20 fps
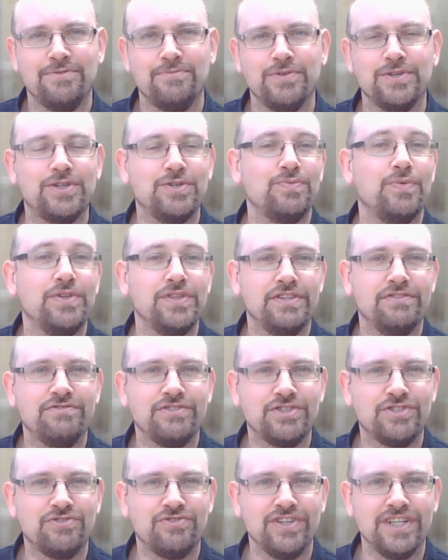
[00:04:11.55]
which is one of the
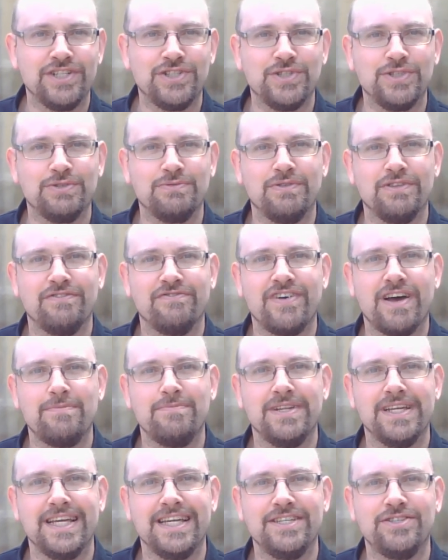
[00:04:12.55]
frustrations with
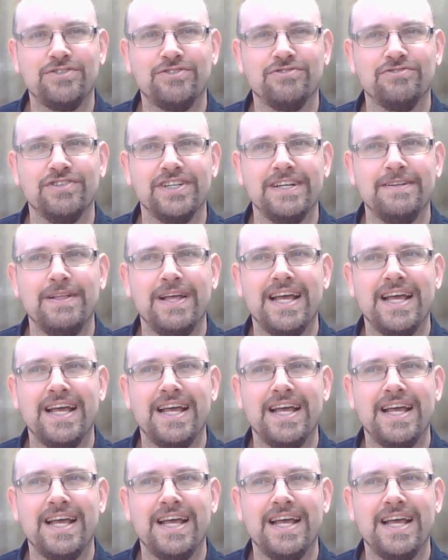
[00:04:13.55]
family history.